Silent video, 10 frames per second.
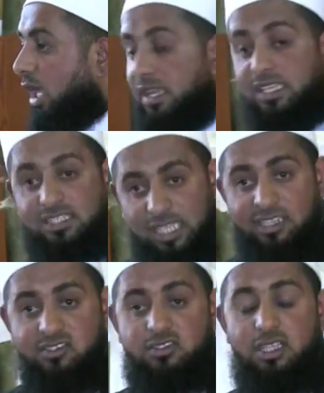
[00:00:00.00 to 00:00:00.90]
And he
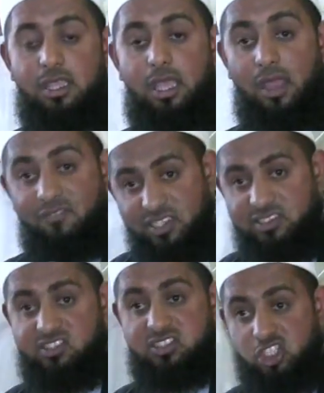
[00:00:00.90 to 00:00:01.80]
attends and
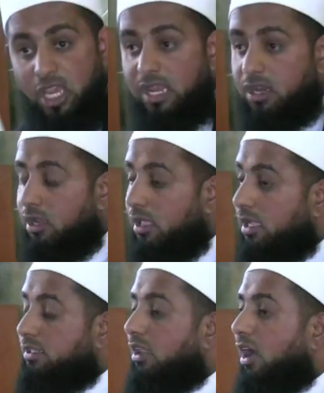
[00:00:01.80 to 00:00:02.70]
visits the
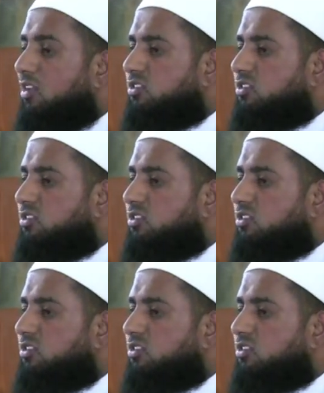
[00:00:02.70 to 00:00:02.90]
Shaykh in the